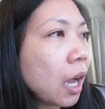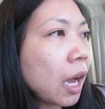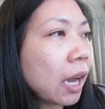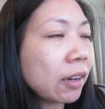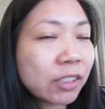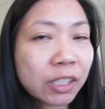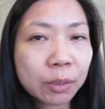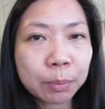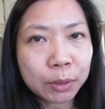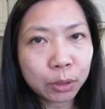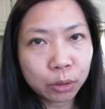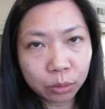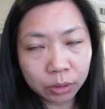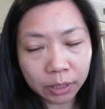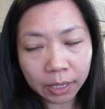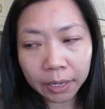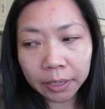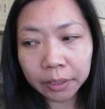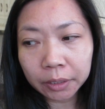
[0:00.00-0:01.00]
I've just been too
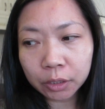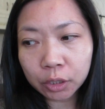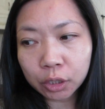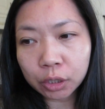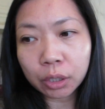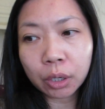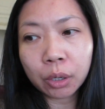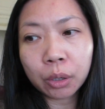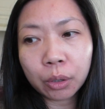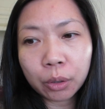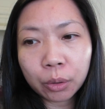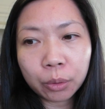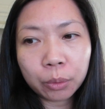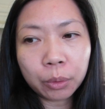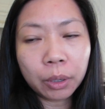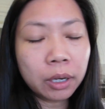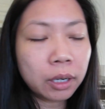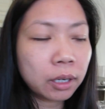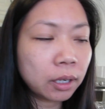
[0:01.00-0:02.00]
tired.
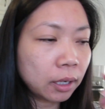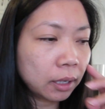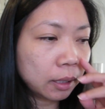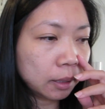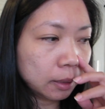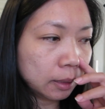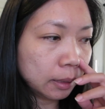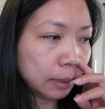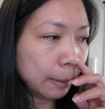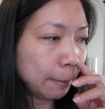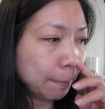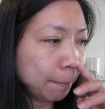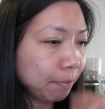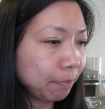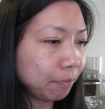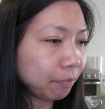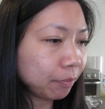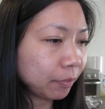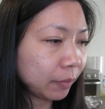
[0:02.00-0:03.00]
So,
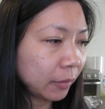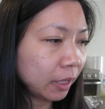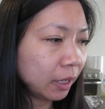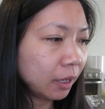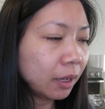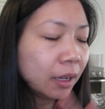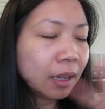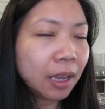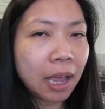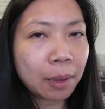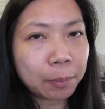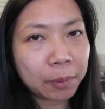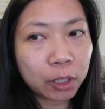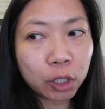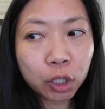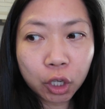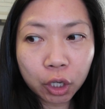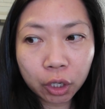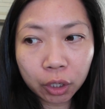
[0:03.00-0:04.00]
um, I'm
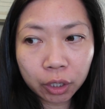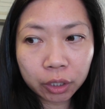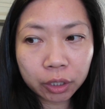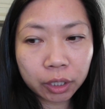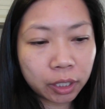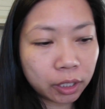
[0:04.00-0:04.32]
gonna cook